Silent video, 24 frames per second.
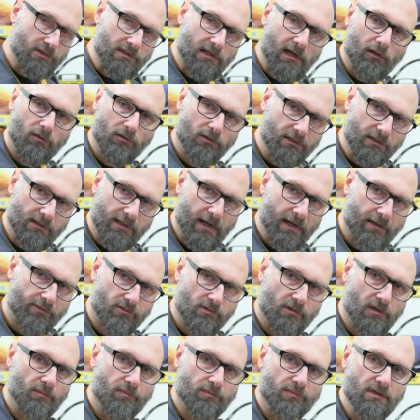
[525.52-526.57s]
towel and
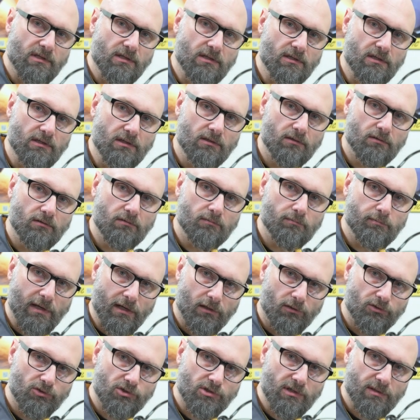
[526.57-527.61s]
gather up the
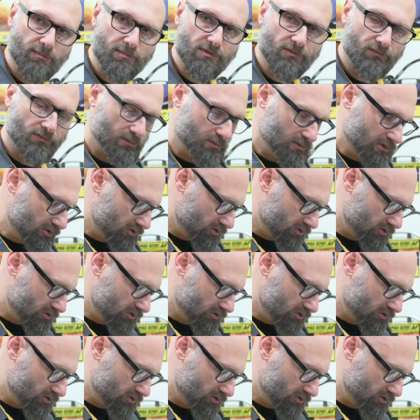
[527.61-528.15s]
metal chips from the